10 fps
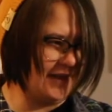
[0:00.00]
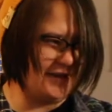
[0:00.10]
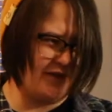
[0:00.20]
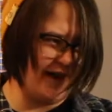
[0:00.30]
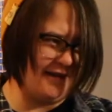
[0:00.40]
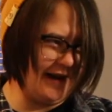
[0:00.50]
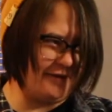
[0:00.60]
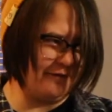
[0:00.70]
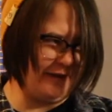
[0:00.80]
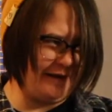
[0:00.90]
there's not a lot
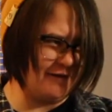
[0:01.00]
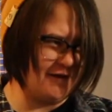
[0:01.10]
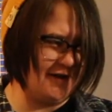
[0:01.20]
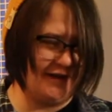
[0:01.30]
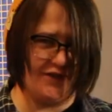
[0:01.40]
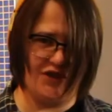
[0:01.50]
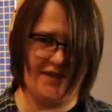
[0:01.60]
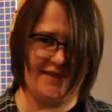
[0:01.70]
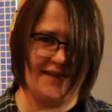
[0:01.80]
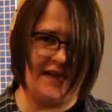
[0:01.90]
of flavor, it's
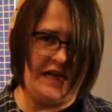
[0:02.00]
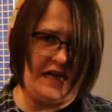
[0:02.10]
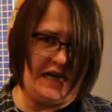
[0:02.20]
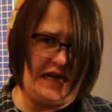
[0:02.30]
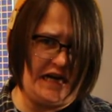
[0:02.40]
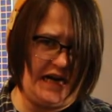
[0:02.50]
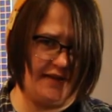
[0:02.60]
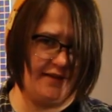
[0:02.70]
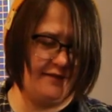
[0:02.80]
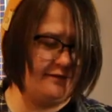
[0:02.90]
just
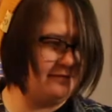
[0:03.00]
hot.